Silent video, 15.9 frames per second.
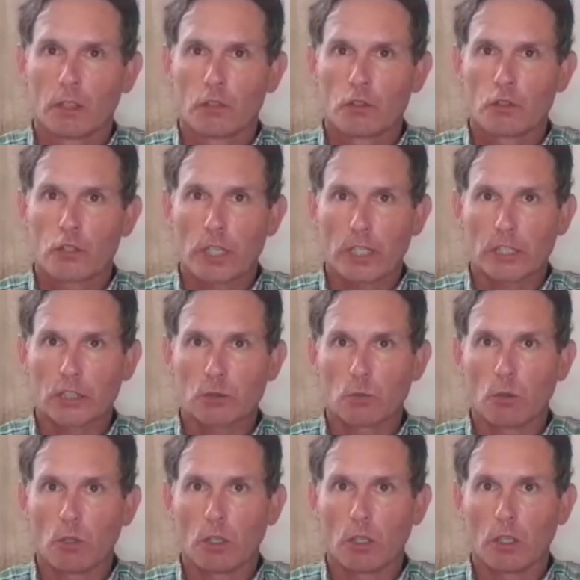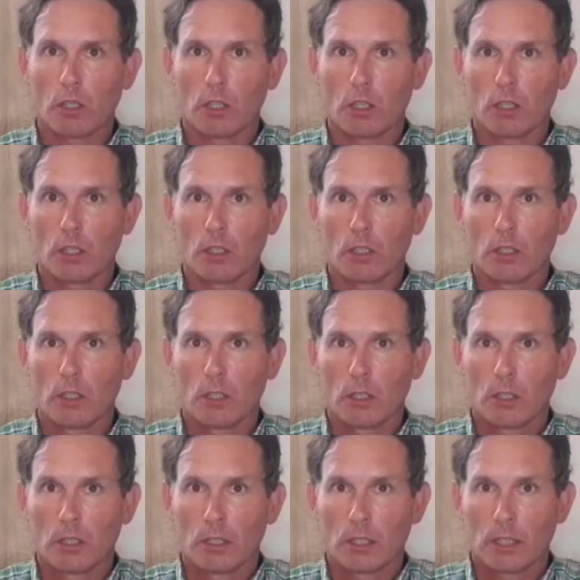Chicks were
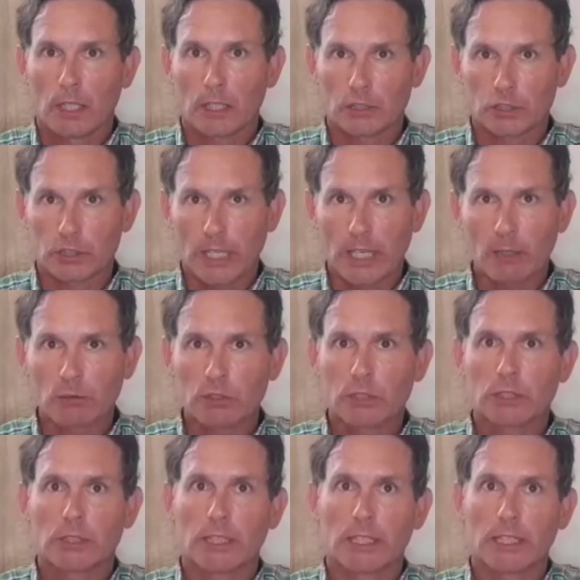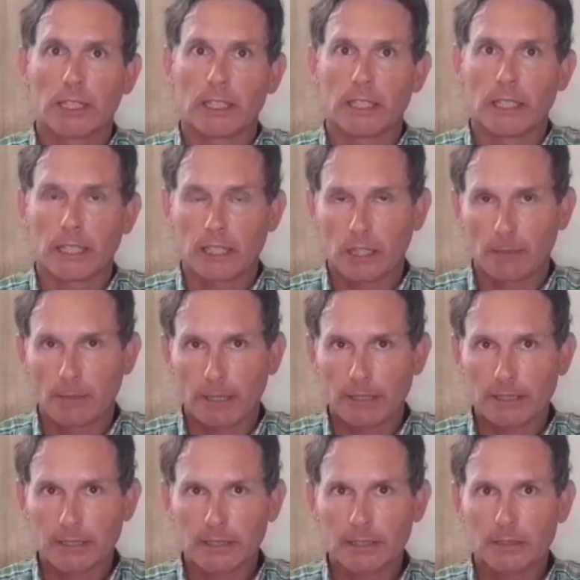hatched out in
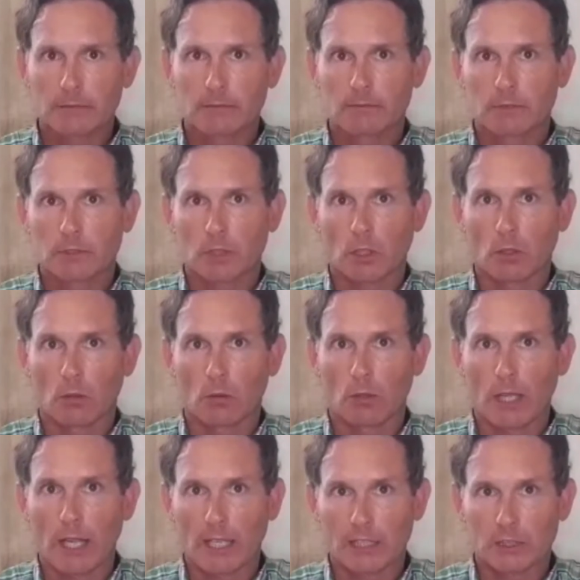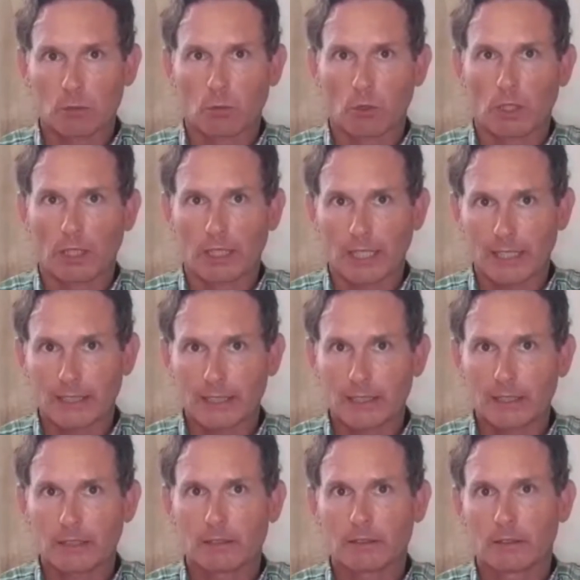incubators, so eggs were collected.
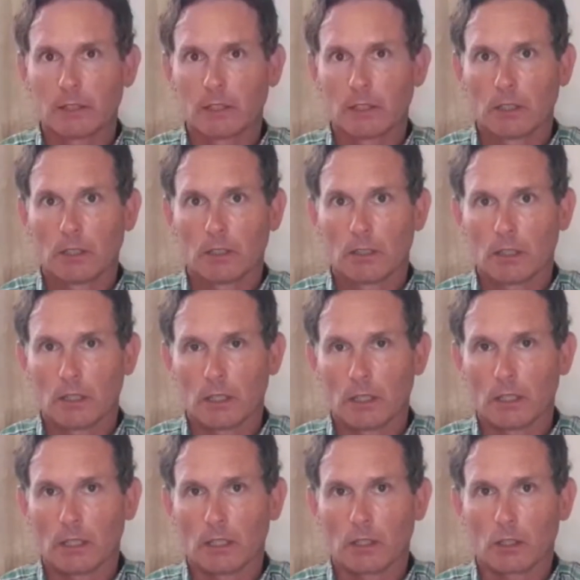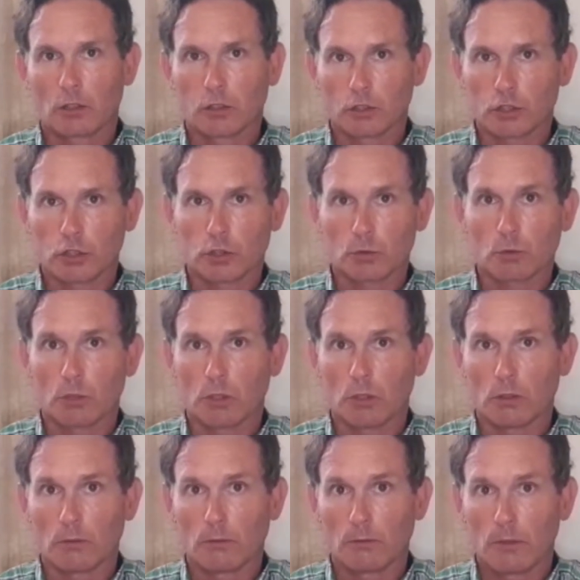Pairs
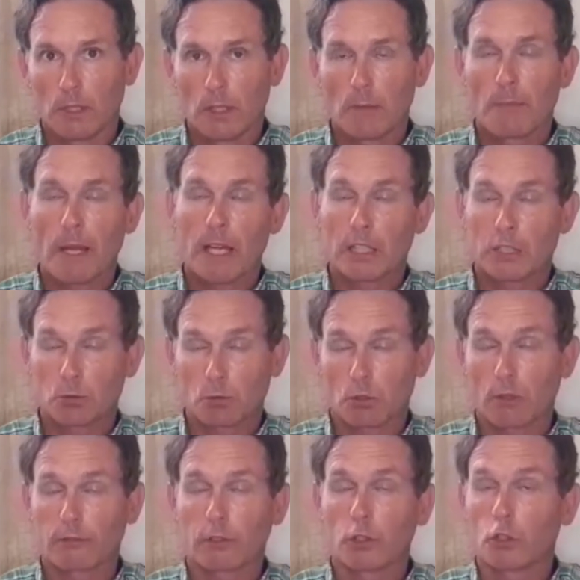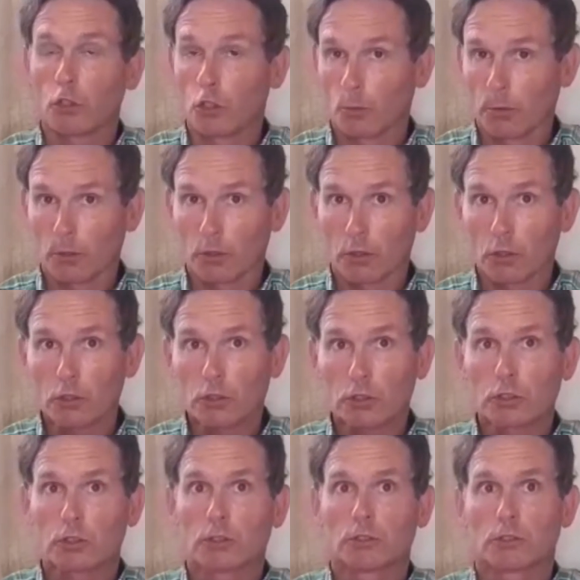were often double
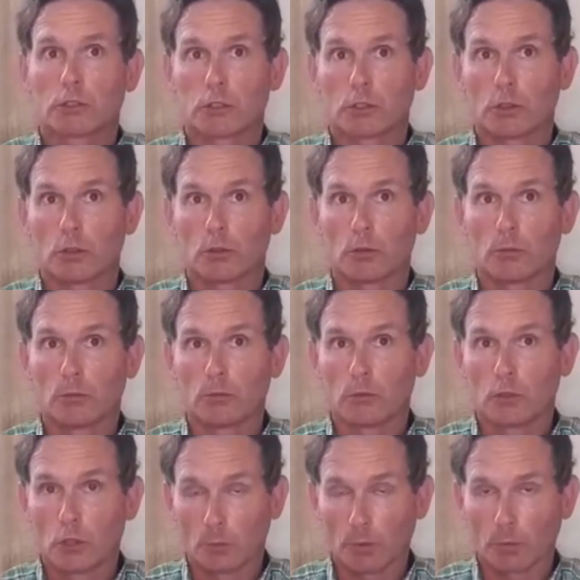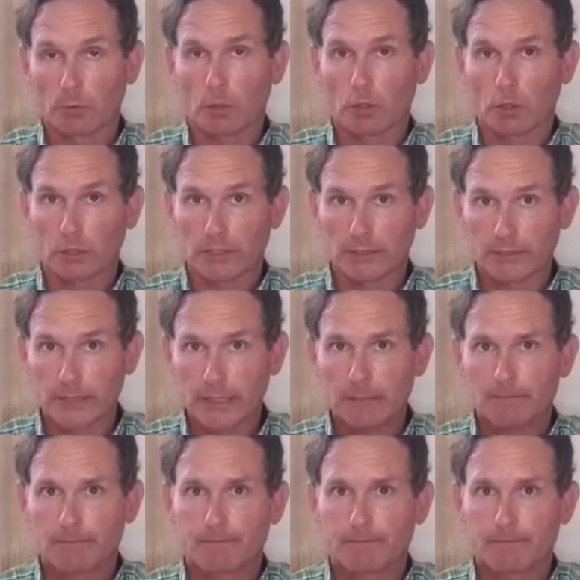clutched to double productivity.